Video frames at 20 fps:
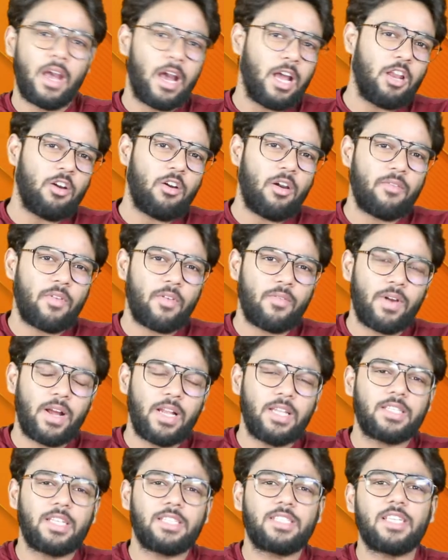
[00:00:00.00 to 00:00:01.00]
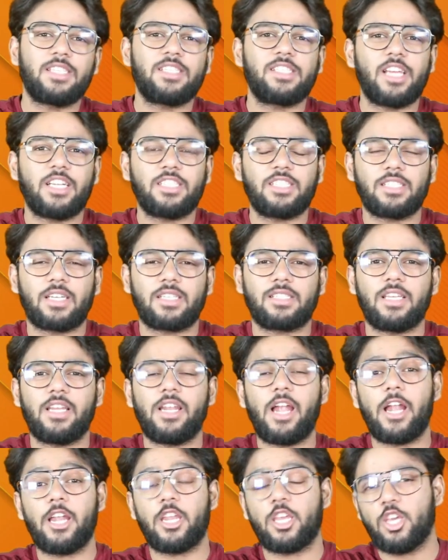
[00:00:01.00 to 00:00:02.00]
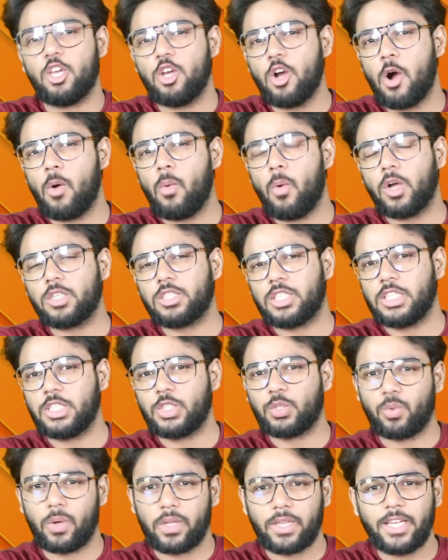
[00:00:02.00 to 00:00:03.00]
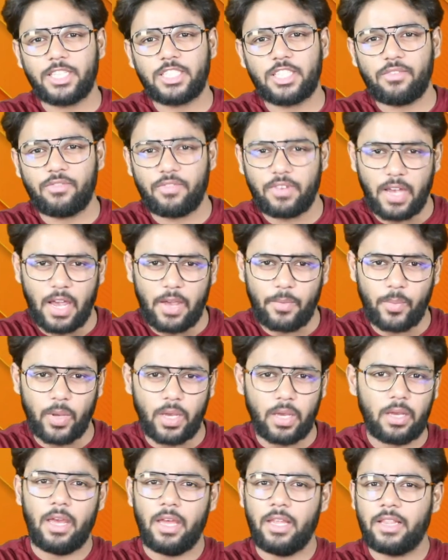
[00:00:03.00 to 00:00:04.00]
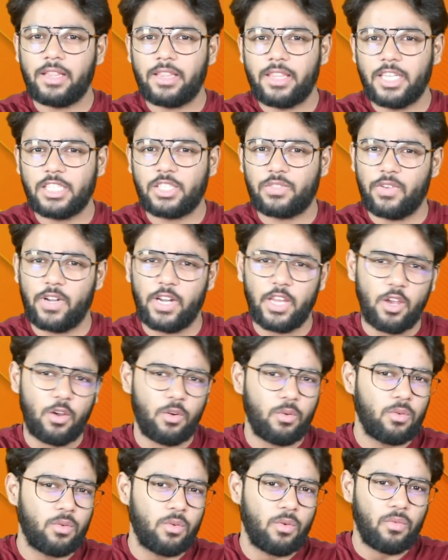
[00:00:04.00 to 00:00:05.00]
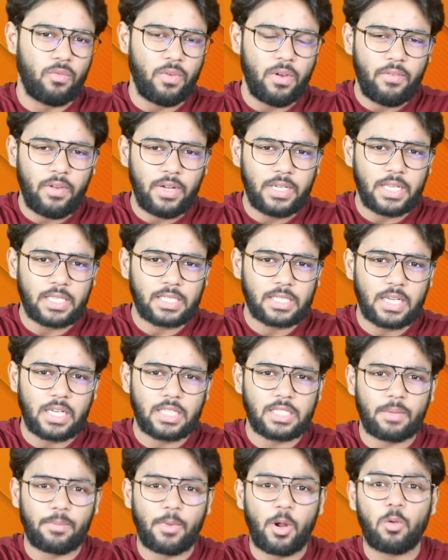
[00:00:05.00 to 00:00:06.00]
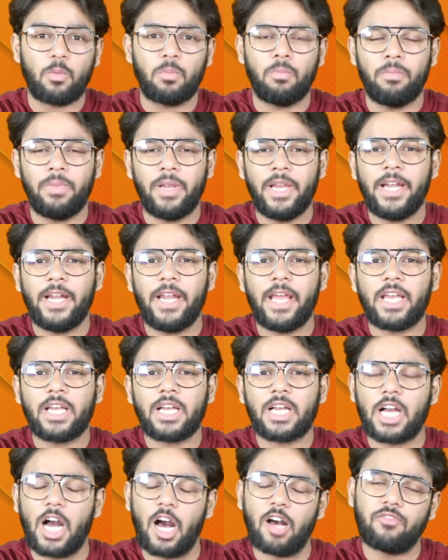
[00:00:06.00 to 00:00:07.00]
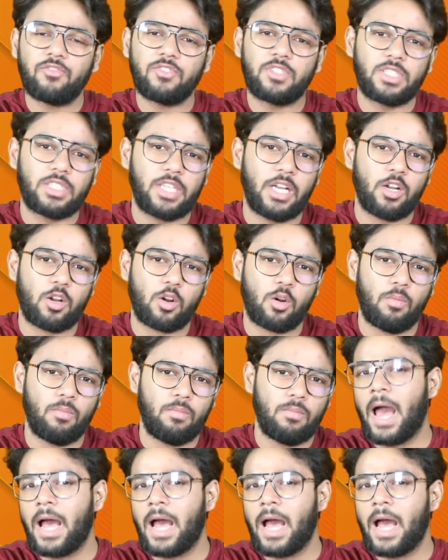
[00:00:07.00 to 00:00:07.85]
Hello everyone, this is Yash Saxena and you are watching Swadeshi VIP. In this video, we will discuss about bleeding calf syndrome.